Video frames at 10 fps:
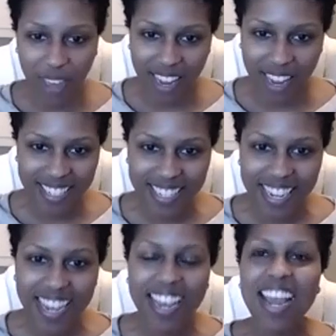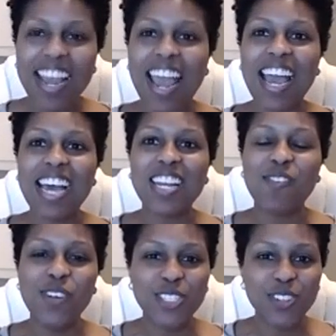the things.
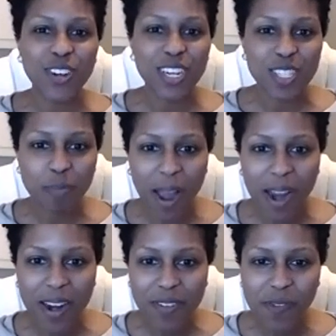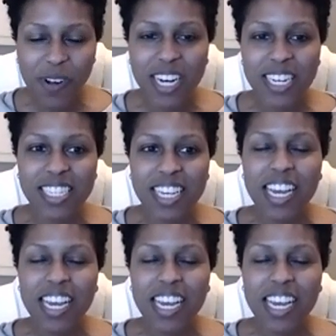And what transpired was